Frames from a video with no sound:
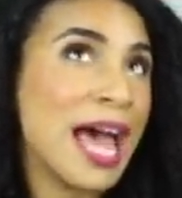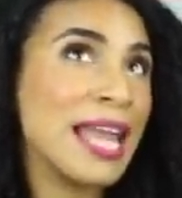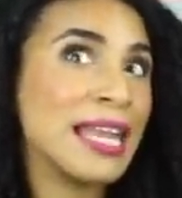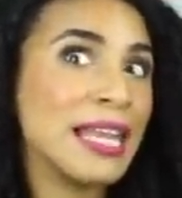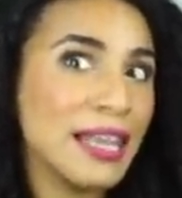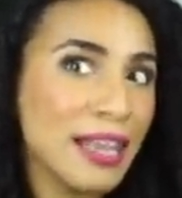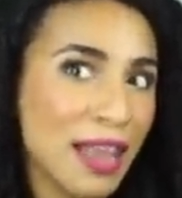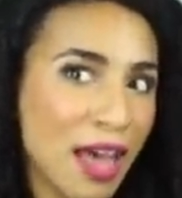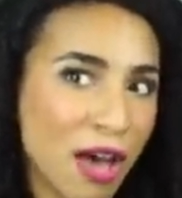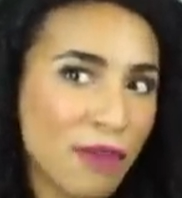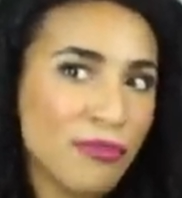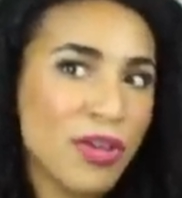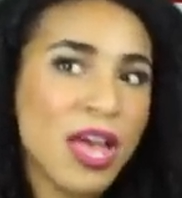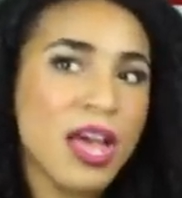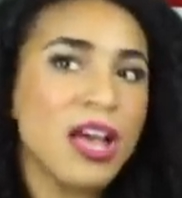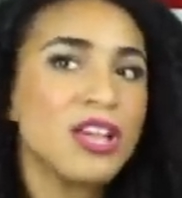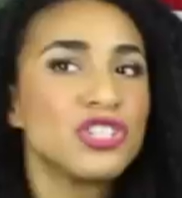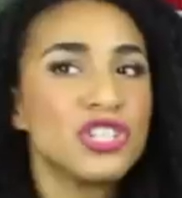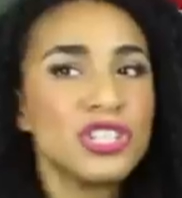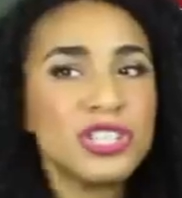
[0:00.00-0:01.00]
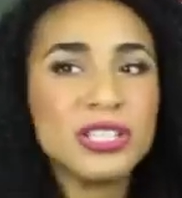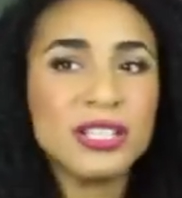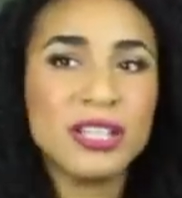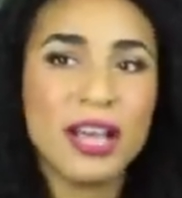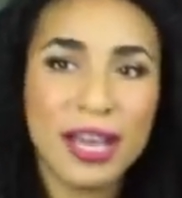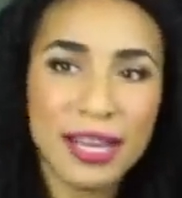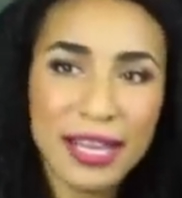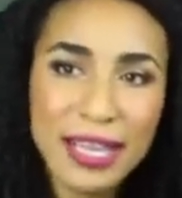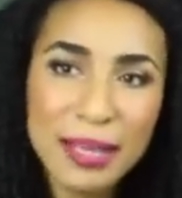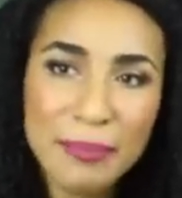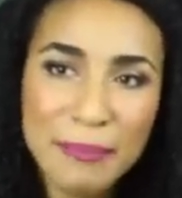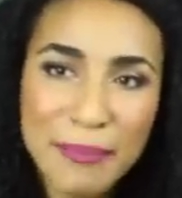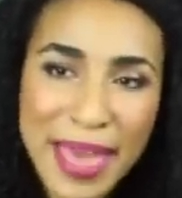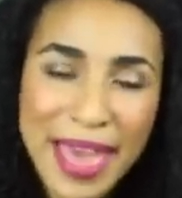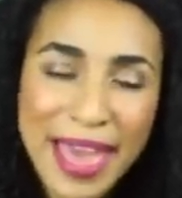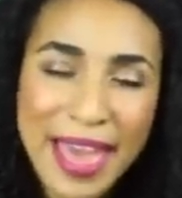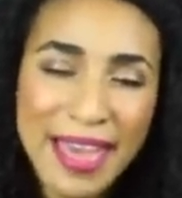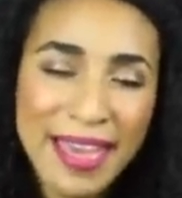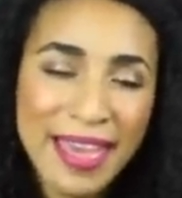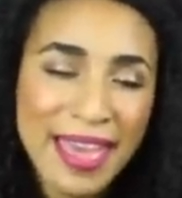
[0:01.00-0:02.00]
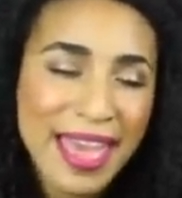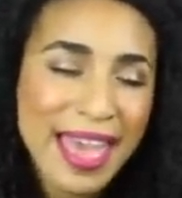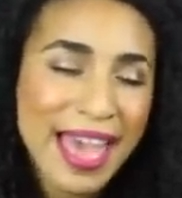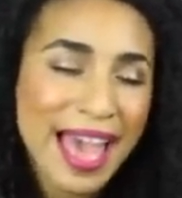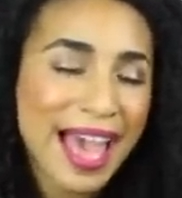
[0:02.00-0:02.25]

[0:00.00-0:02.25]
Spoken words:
and love, just to kind of compare,